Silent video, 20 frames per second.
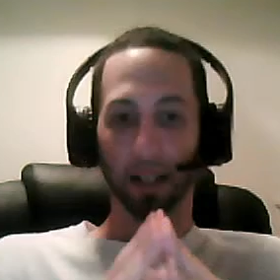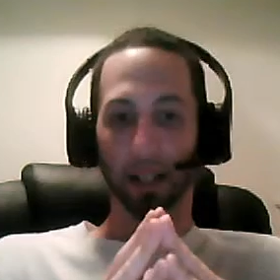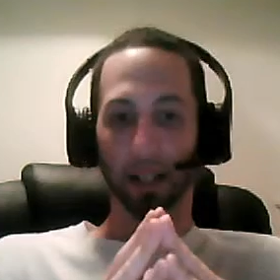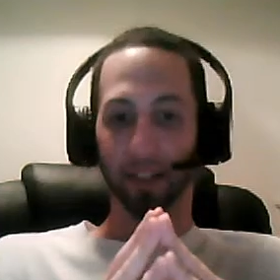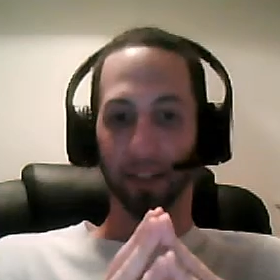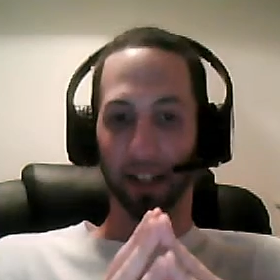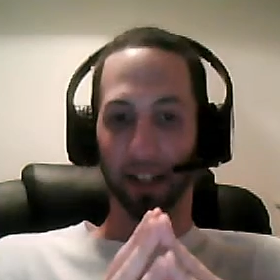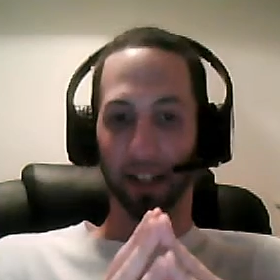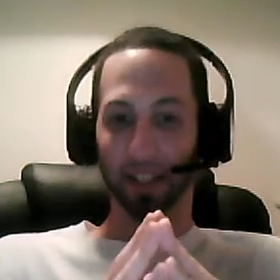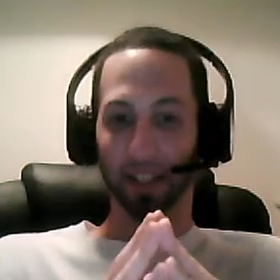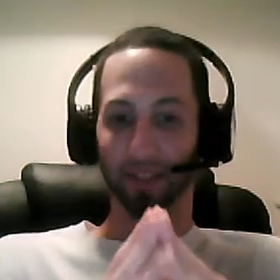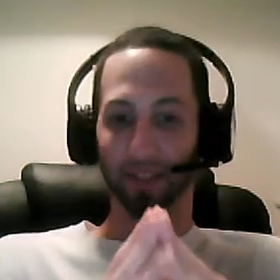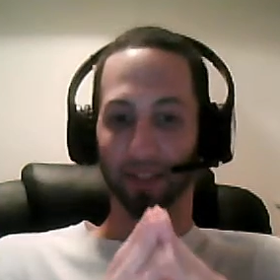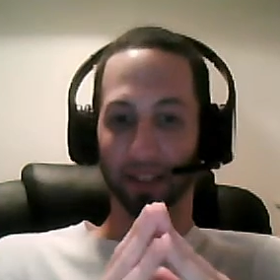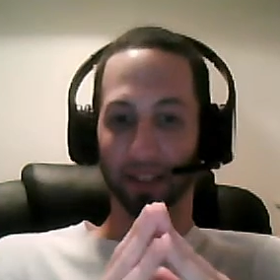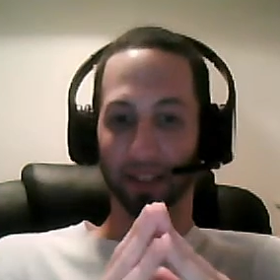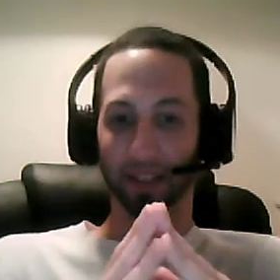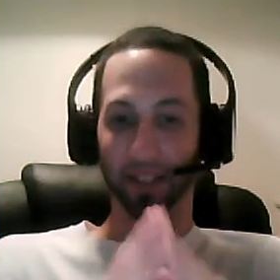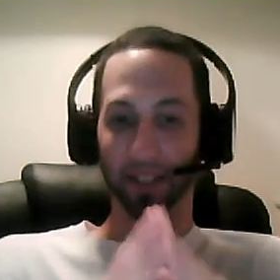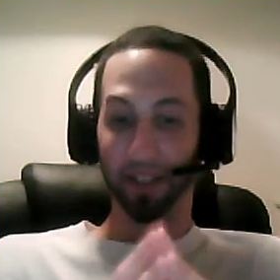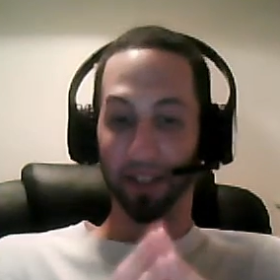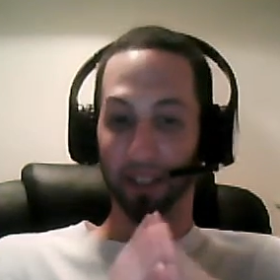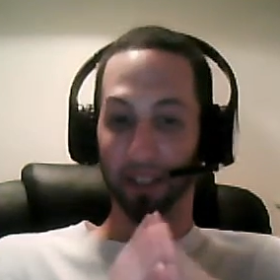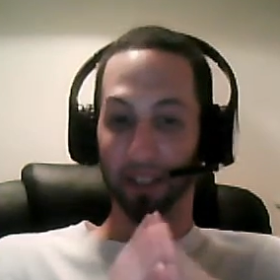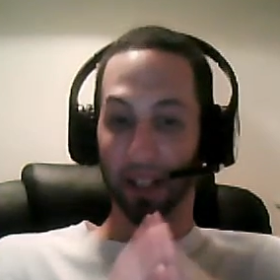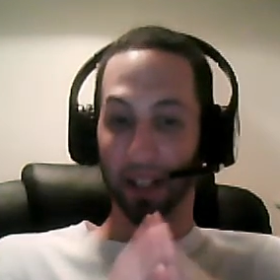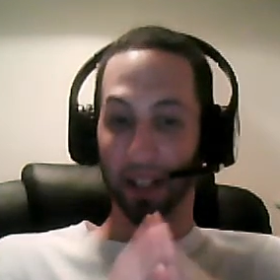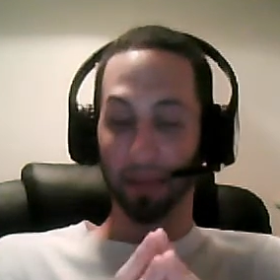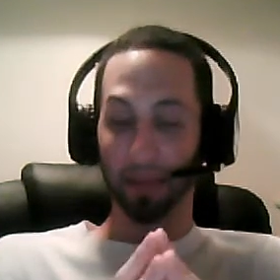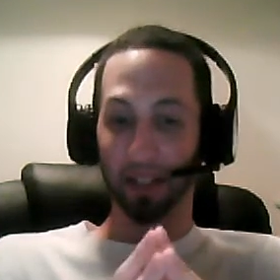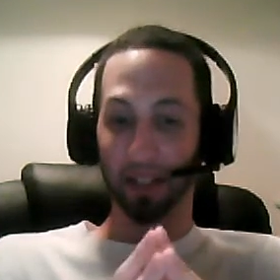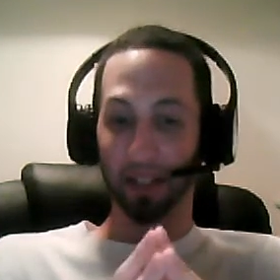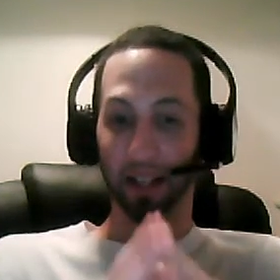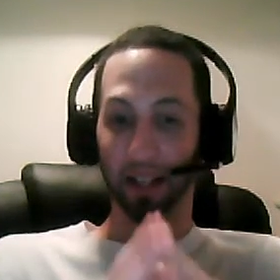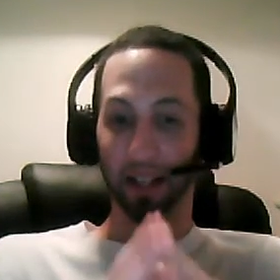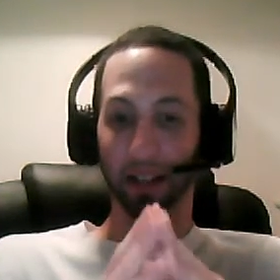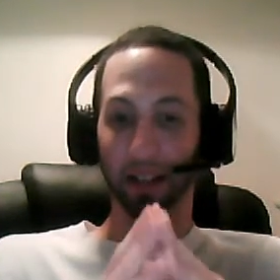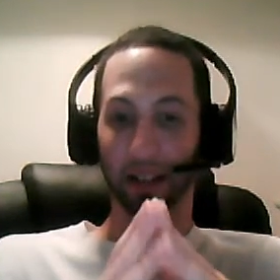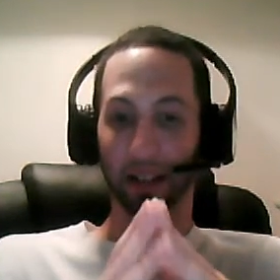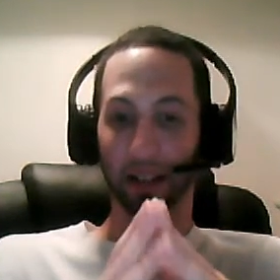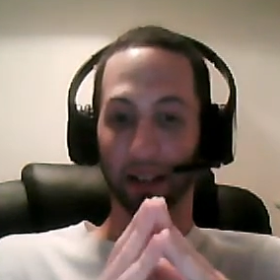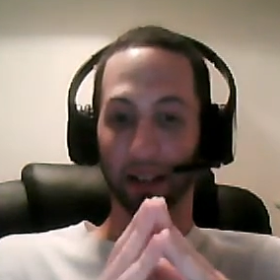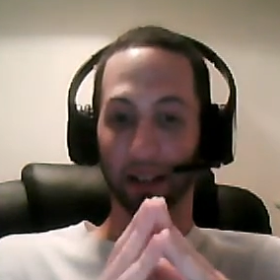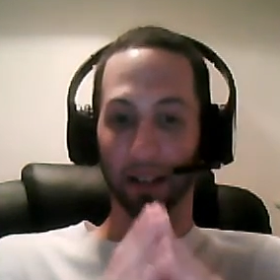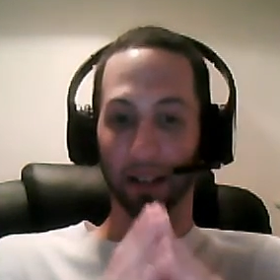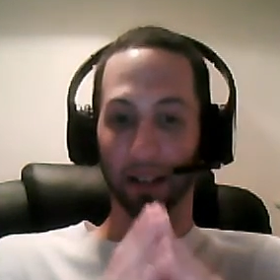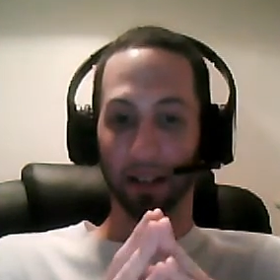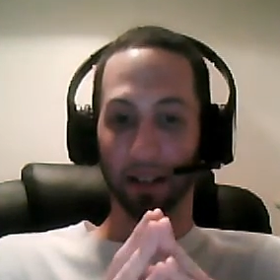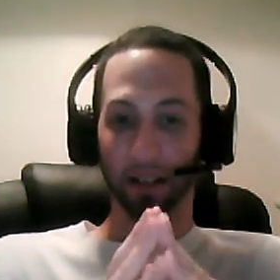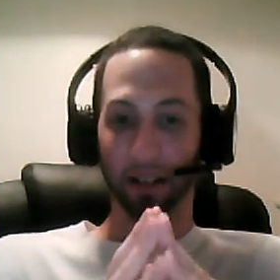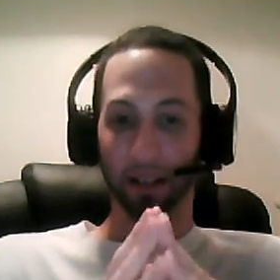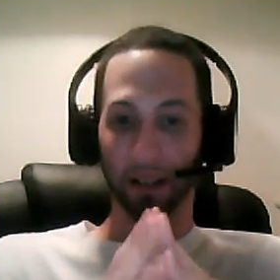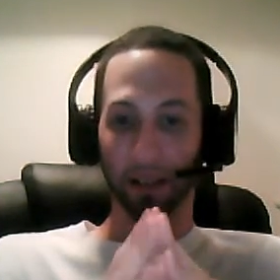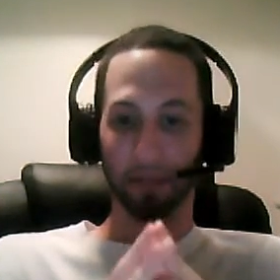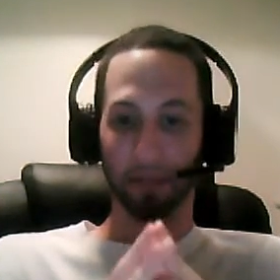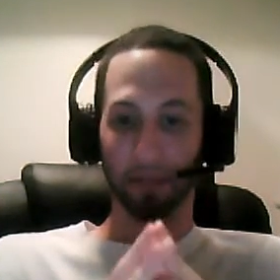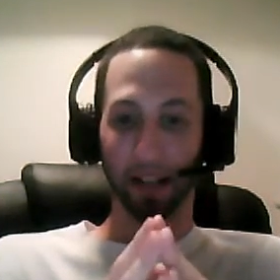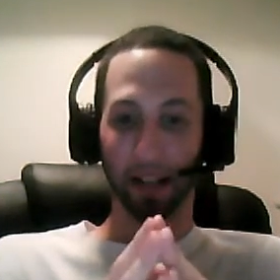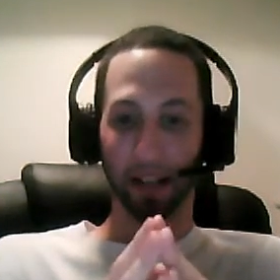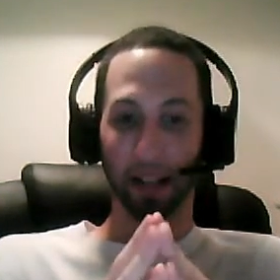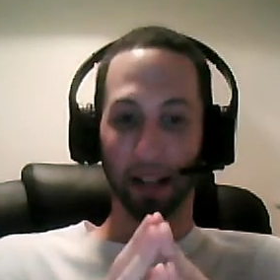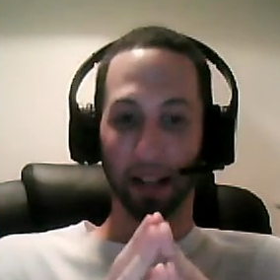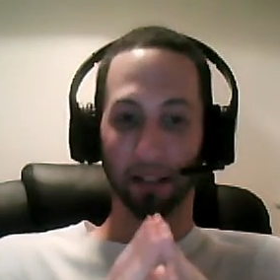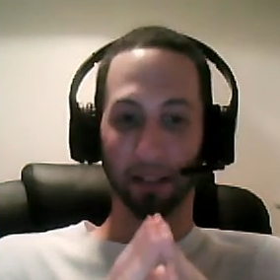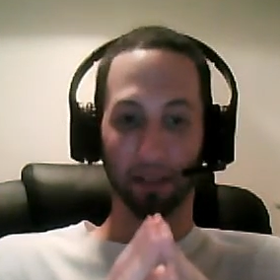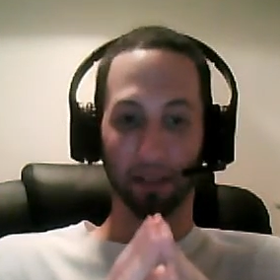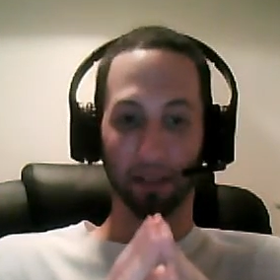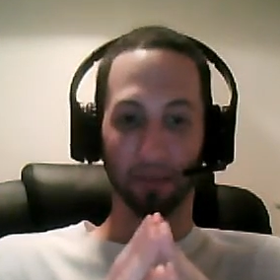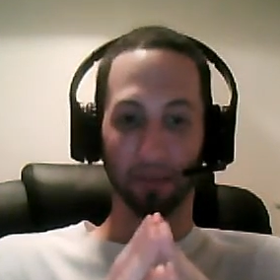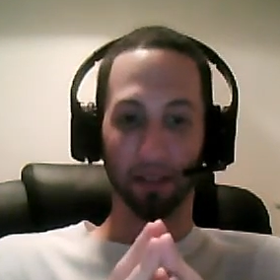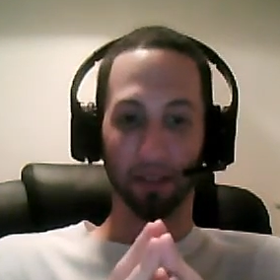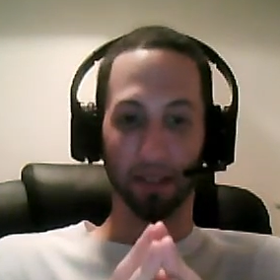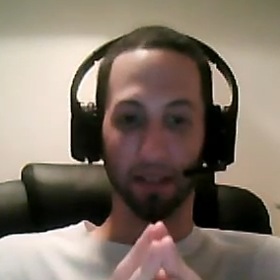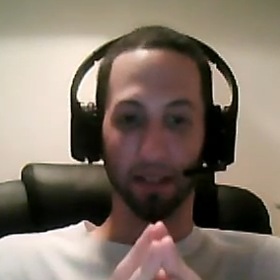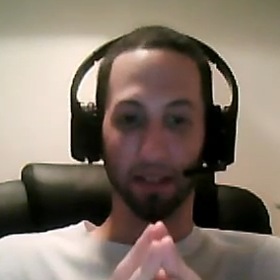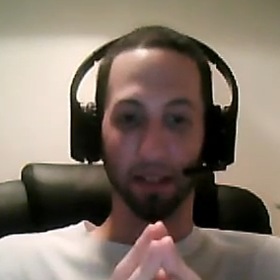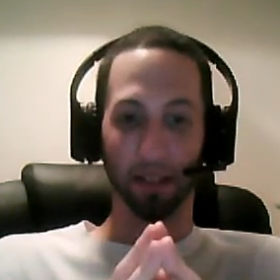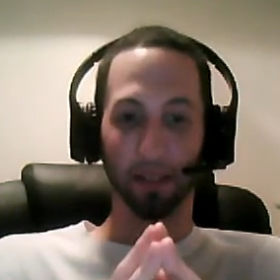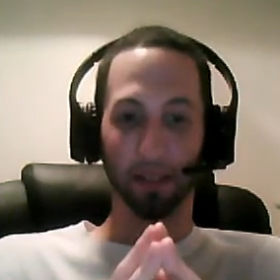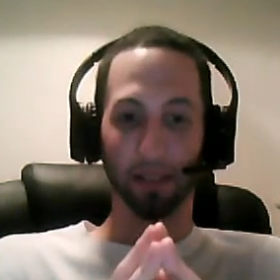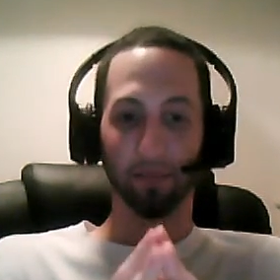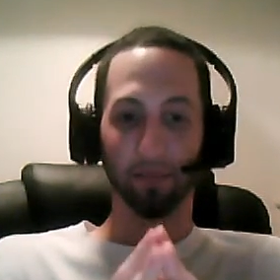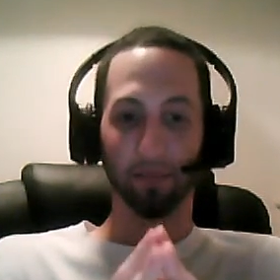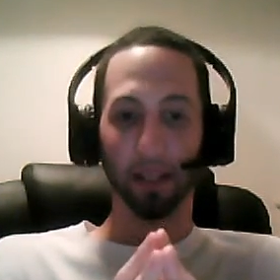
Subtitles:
If you'd like to volunteer your time to getting Herman Cain elected president,